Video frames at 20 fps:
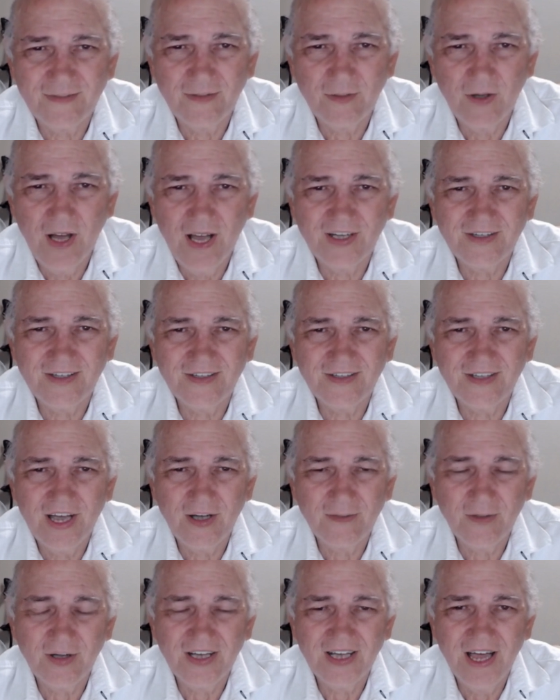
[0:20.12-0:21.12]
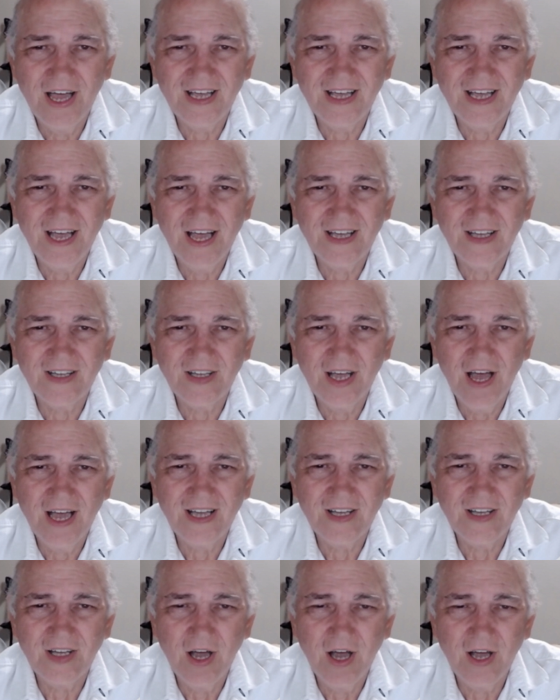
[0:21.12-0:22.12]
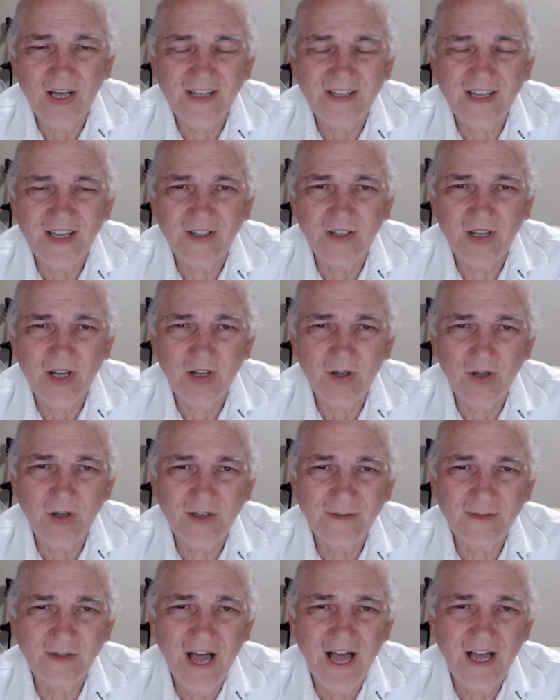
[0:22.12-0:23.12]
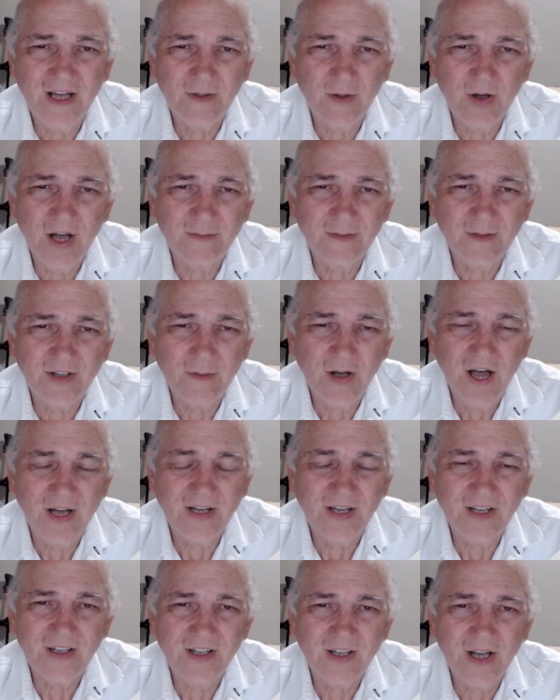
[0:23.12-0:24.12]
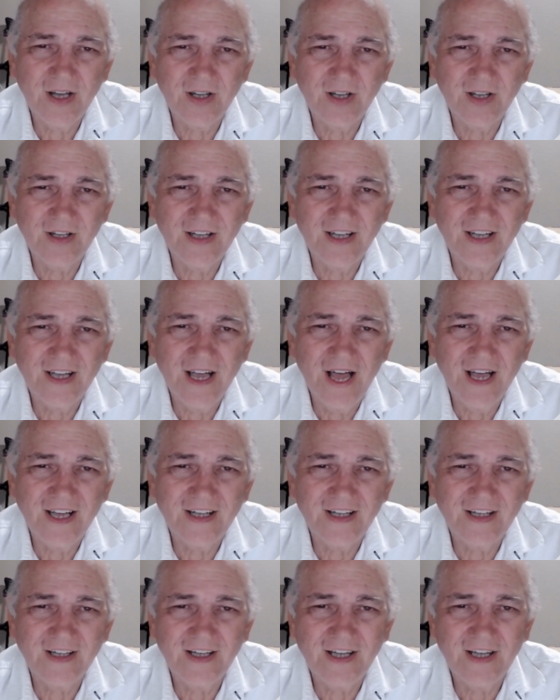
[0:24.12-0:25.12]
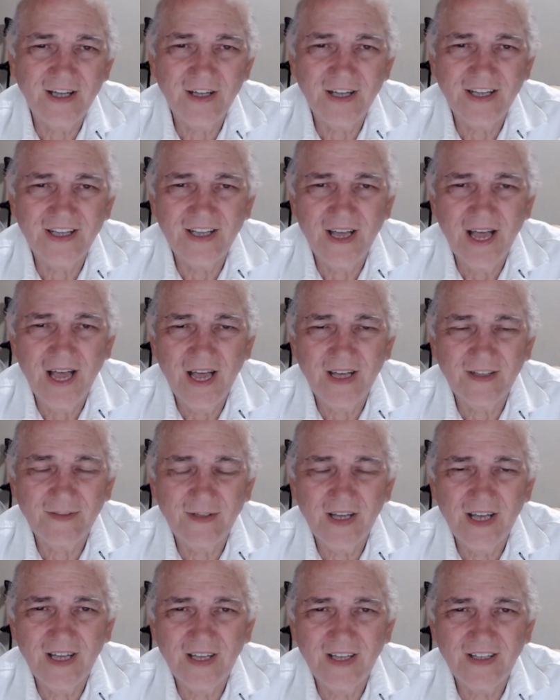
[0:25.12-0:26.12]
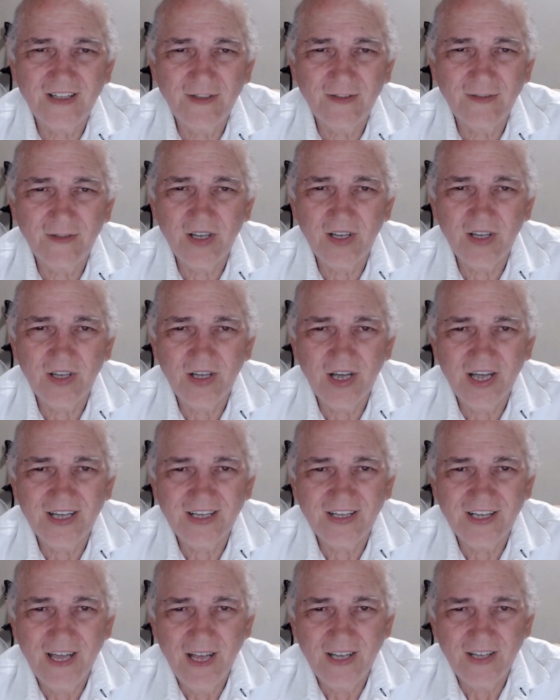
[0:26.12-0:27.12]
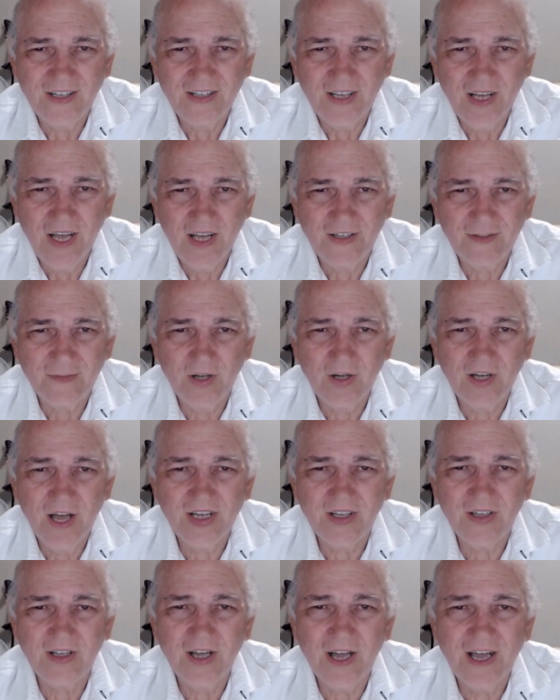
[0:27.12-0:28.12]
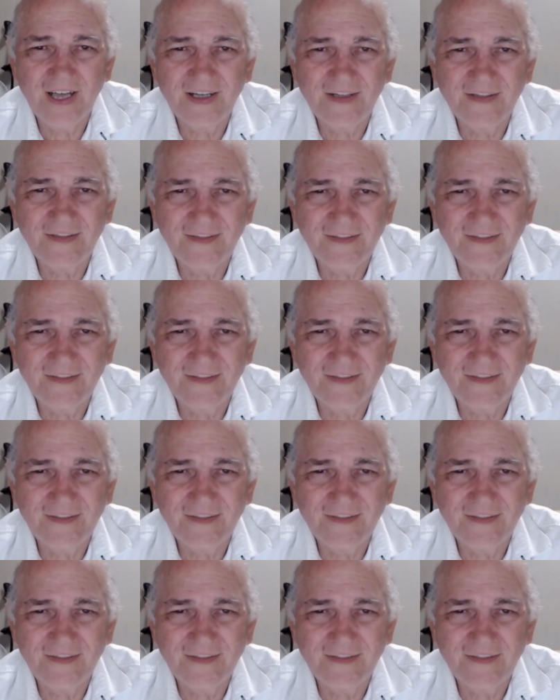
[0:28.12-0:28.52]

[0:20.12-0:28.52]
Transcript: We have developed a cutting-edge data logger that records valuable information such as the date, time, temperature, and cycle time for each run.